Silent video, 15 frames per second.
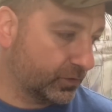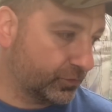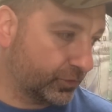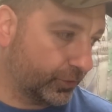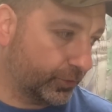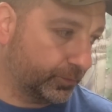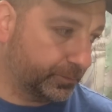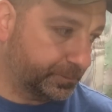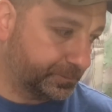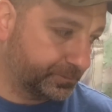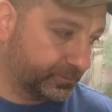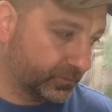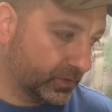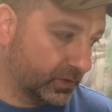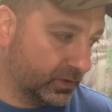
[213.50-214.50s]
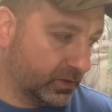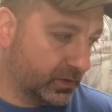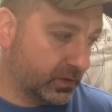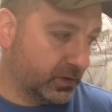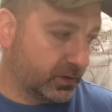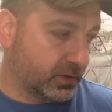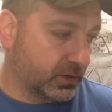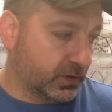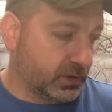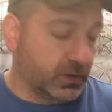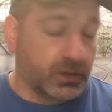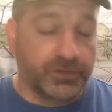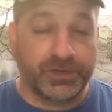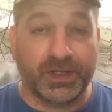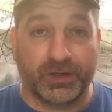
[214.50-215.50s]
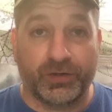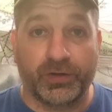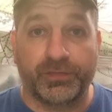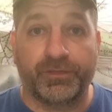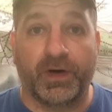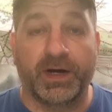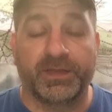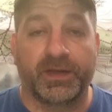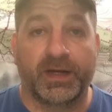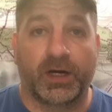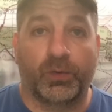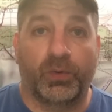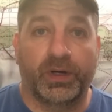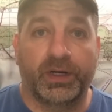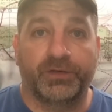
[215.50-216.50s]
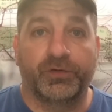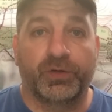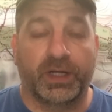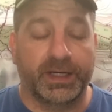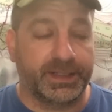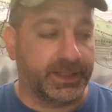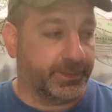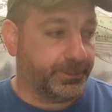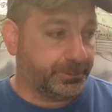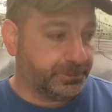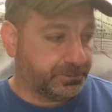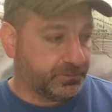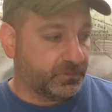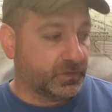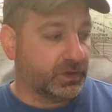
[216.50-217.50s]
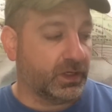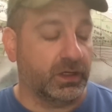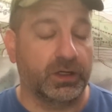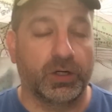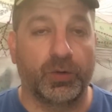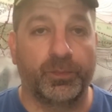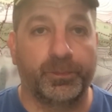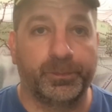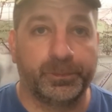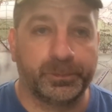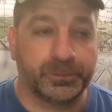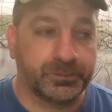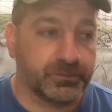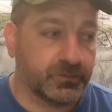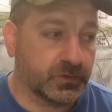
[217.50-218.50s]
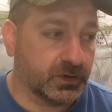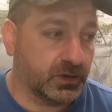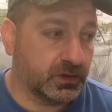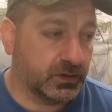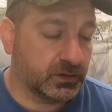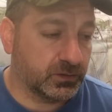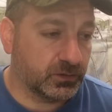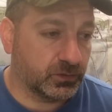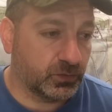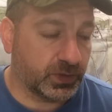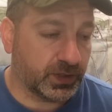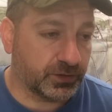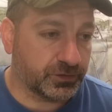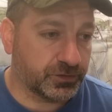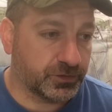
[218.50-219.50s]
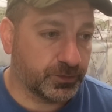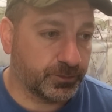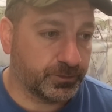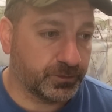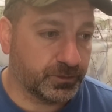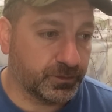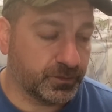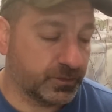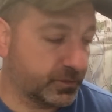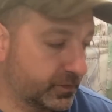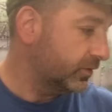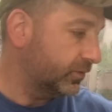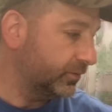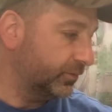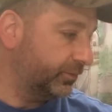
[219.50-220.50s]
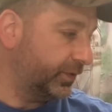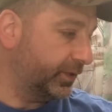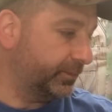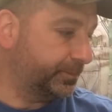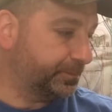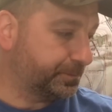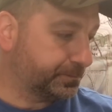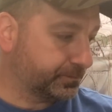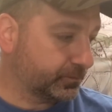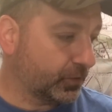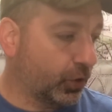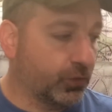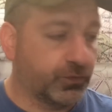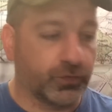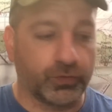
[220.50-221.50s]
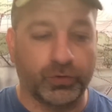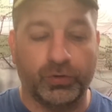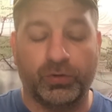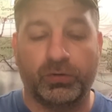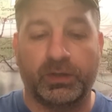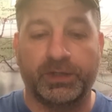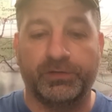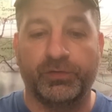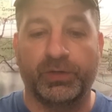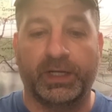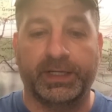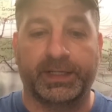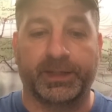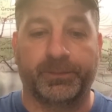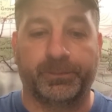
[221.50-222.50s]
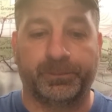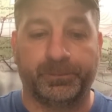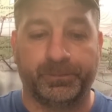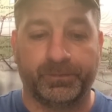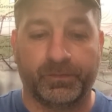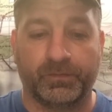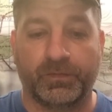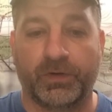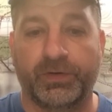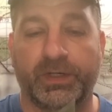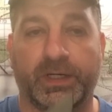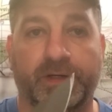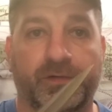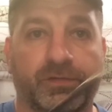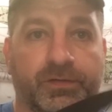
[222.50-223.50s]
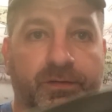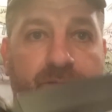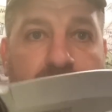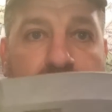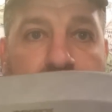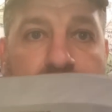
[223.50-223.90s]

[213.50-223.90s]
So, so a good find on that one. I do like it. Um, what else? But overall, I do like it. Very nice.